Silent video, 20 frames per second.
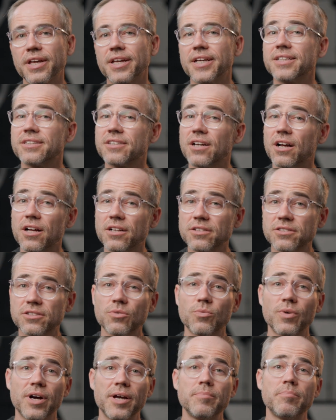It's also
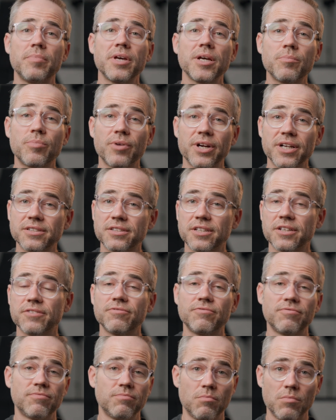why big brands have
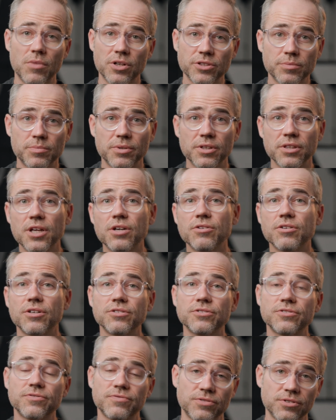multiple
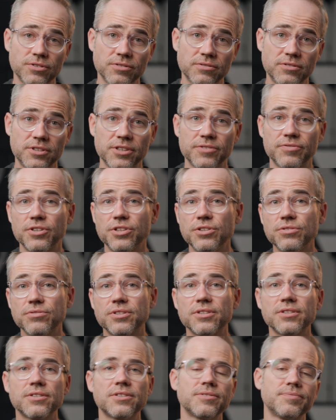logos for different
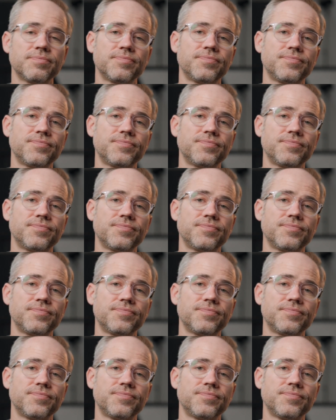uses.